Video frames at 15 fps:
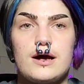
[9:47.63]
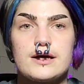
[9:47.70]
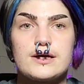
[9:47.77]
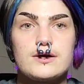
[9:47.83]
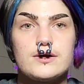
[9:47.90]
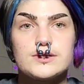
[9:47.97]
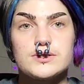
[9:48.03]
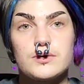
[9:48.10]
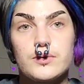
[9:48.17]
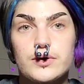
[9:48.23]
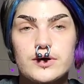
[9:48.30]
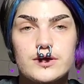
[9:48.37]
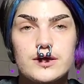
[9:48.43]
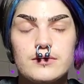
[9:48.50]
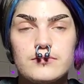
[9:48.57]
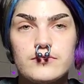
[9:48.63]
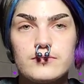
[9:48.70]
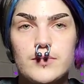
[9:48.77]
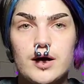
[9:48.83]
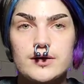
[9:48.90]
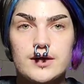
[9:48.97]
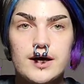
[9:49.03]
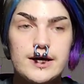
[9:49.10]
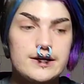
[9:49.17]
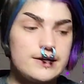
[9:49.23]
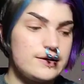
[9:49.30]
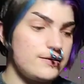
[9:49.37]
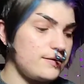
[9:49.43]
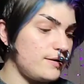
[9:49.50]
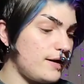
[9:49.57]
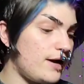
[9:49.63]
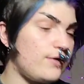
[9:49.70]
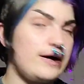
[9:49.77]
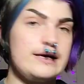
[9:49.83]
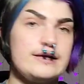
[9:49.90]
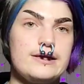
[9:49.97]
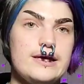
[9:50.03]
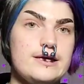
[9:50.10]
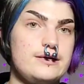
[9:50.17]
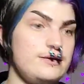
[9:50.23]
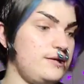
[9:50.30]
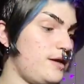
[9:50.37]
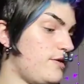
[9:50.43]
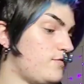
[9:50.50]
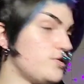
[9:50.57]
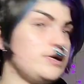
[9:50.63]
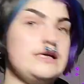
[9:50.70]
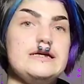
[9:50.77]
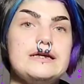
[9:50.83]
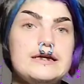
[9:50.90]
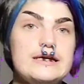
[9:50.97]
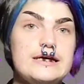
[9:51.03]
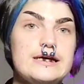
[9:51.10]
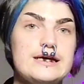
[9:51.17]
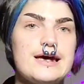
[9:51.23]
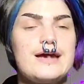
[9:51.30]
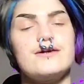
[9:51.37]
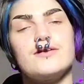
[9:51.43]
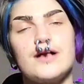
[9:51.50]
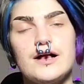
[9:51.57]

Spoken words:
I can also order them online, and now I like never need any again.